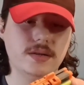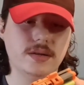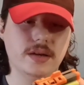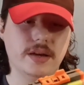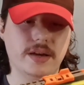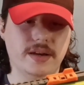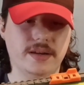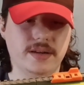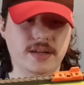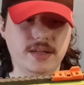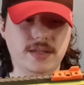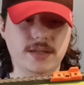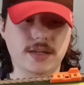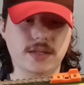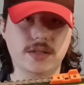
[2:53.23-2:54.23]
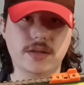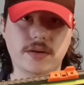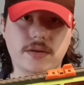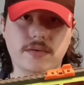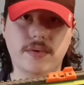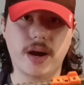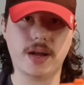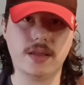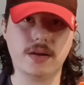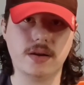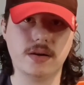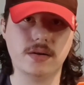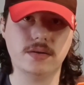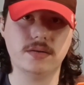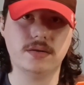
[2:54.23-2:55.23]
And it's just a
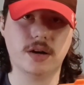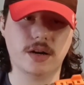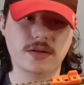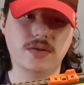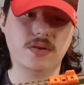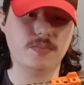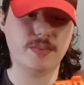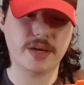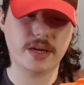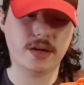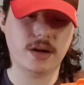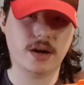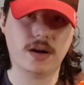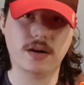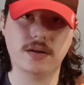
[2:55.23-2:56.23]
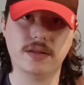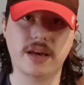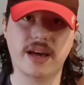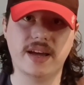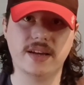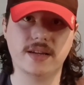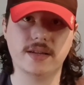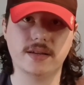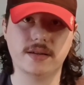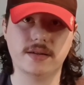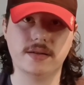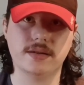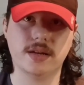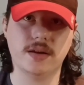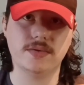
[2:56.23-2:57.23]
regular Dart Zone B car that
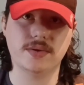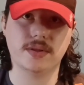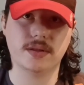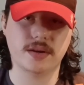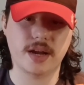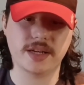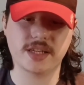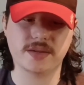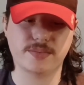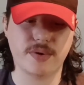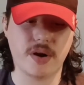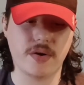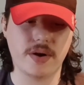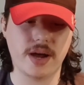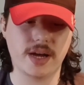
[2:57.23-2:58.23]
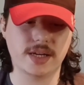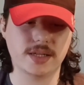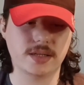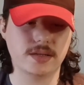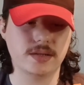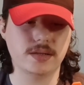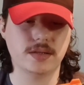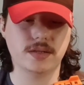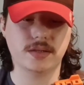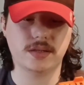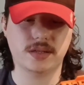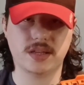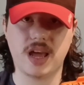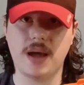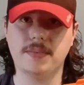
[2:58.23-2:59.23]
comes with the Nexus Pro X, just
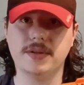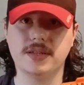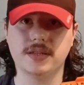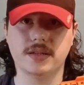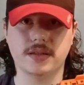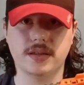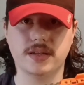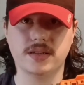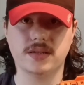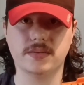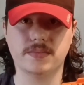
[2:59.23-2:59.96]
slapped into this